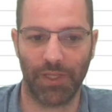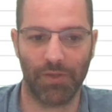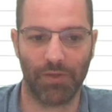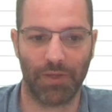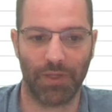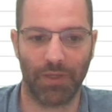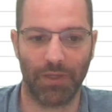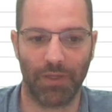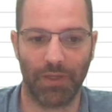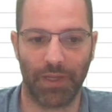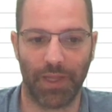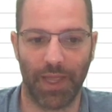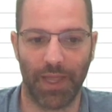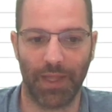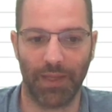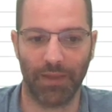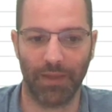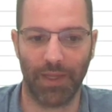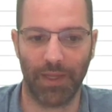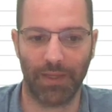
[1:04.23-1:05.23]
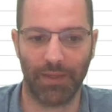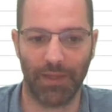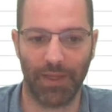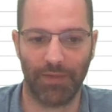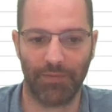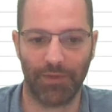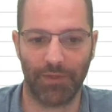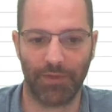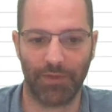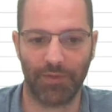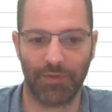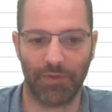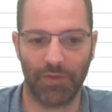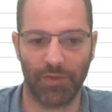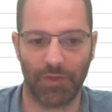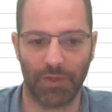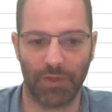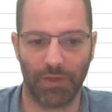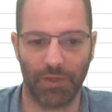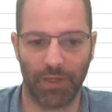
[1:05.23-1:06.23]
you can look at light levels, you
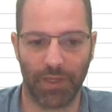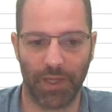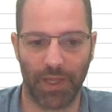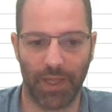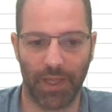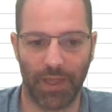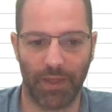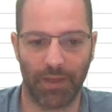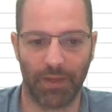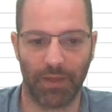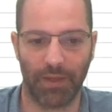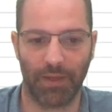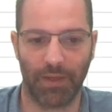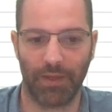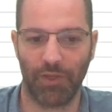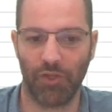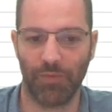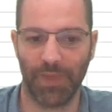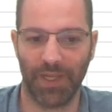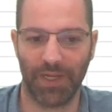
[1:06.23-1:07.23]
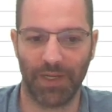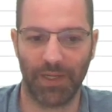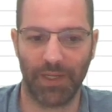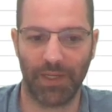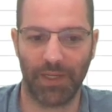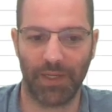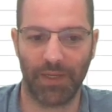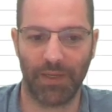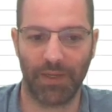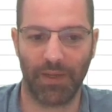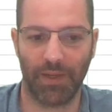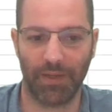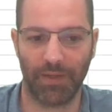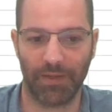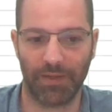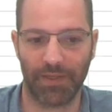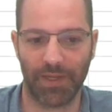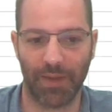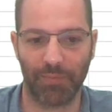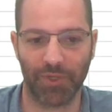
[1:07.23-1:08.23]
can look at humidity,
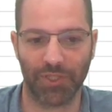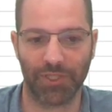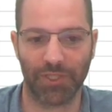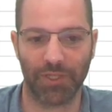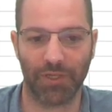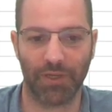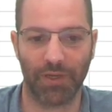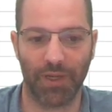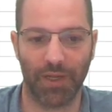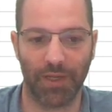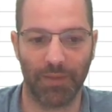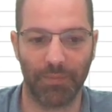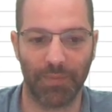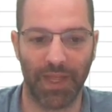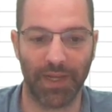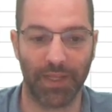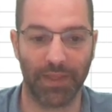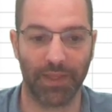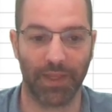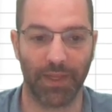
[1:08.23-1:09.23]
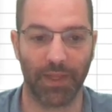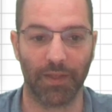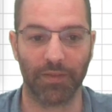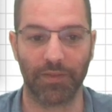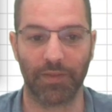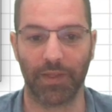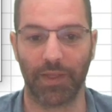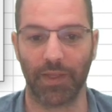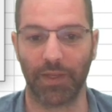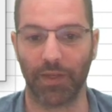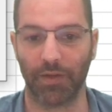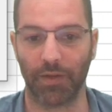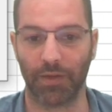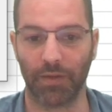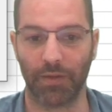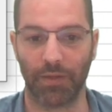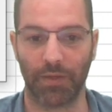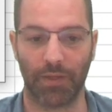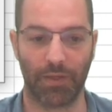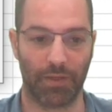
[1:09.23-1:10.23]
temperature, anything else that
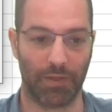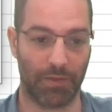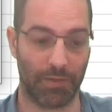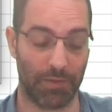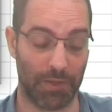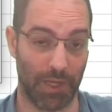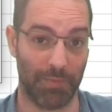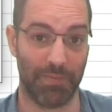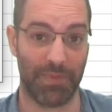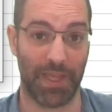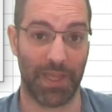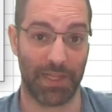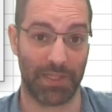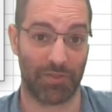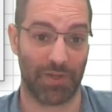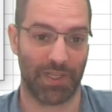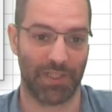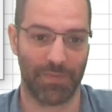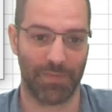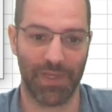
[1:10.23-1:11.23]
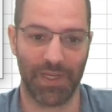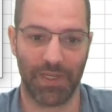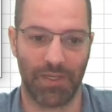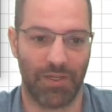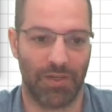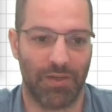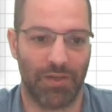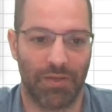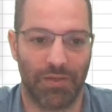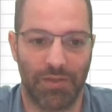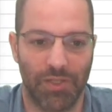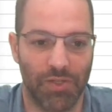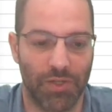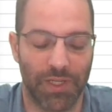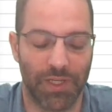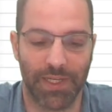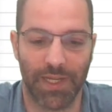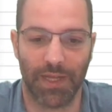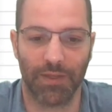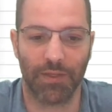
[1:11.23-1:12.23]
that's transmitted, you
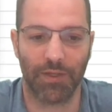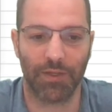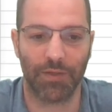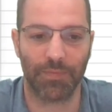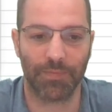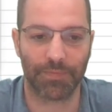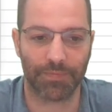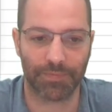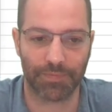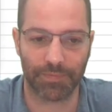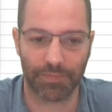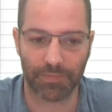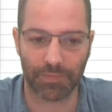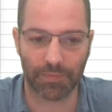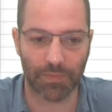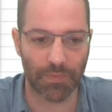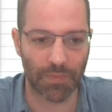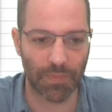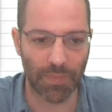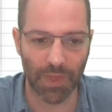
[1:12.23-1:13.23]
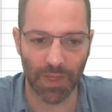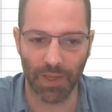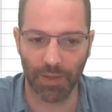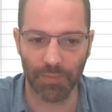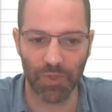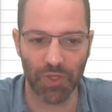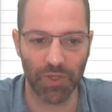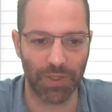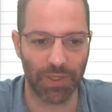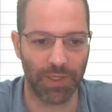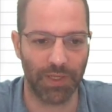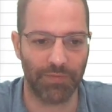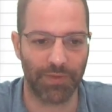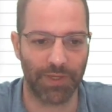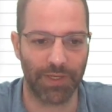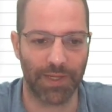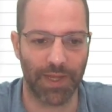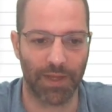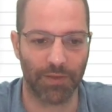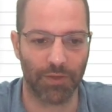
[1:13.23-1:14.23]
can download. You can
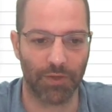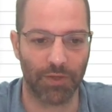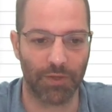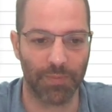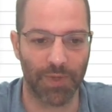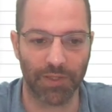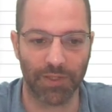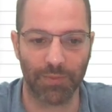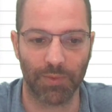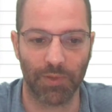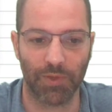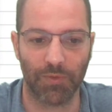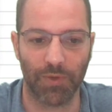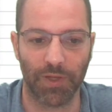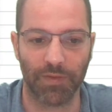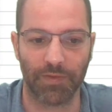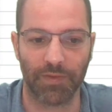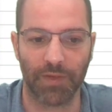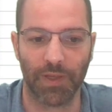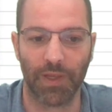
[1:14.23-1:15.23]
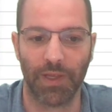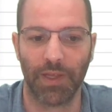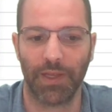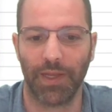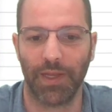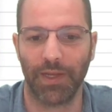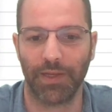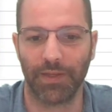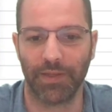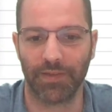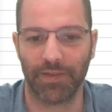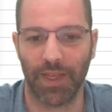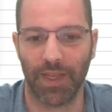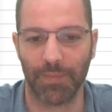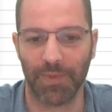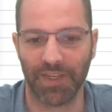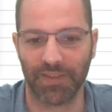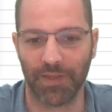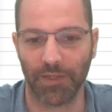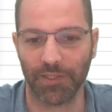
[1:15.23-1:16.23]
even download multiple ones into the same
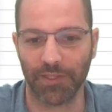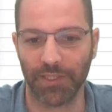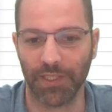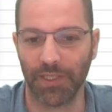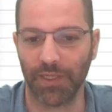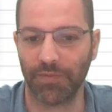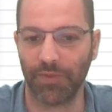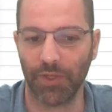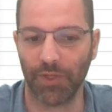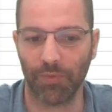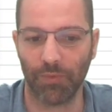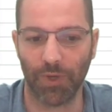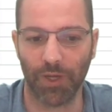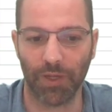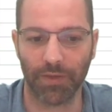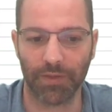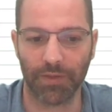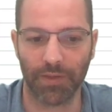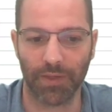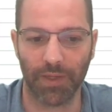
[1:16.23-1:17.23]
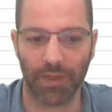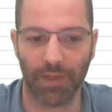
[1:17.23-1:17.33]
Excel sheet if you want.